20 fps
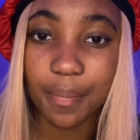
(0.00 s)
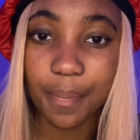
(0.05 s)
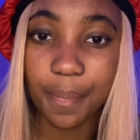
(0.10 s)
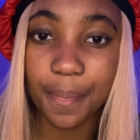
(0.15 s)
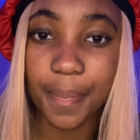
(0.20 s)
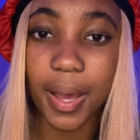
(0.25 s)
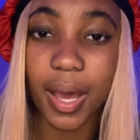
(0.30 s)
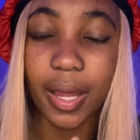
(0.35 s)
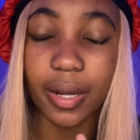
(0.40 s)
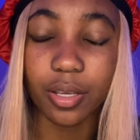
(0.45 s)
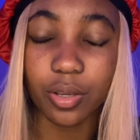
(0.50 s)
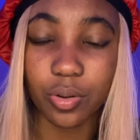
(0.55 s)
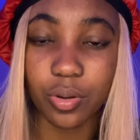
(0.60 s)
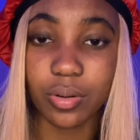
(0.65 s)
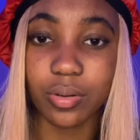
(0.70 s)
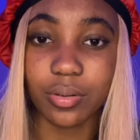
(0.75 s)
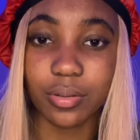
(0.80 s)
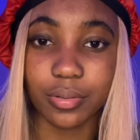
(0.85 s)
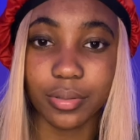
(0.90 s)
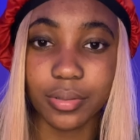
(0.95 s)
potting
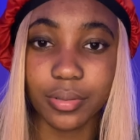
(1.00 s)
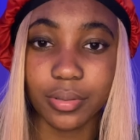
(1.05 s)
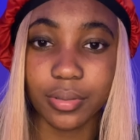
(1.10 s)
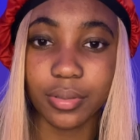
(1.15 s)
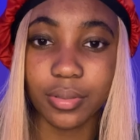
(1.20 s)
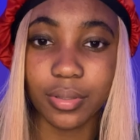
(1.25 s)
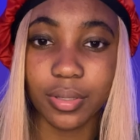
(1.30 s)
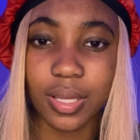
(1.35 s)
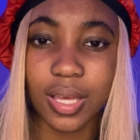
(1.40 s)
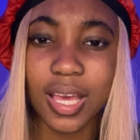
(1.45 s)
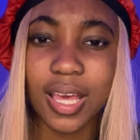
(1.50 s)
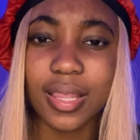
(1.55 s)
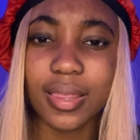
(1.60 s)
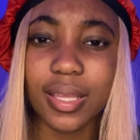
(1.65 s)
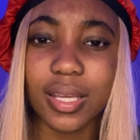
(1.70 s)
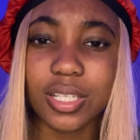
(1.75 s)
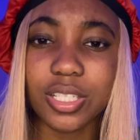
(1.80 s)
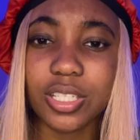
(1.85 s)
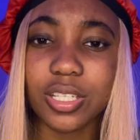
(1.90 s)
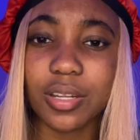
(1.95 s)
hole,
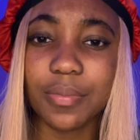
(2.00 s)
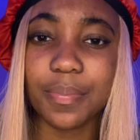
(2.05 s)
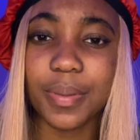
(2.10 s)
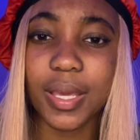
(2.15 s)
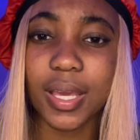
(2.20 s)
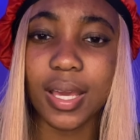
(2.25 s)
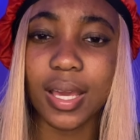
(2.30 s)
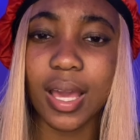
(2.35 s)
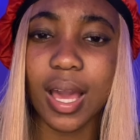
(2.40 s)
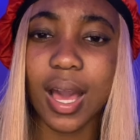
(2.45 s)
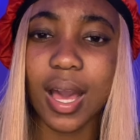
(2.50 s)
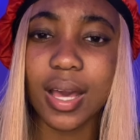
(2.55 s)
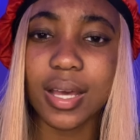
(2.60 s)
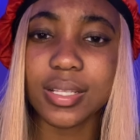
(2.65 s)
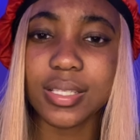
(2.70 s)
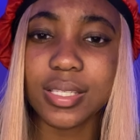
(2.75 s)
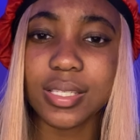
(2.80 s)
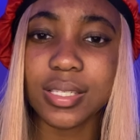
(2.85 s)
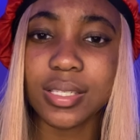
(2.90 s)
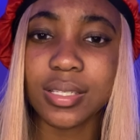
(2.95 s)
that should have been
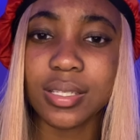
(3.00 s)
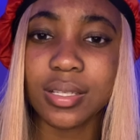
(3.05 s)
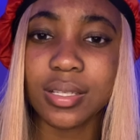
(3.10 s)
God's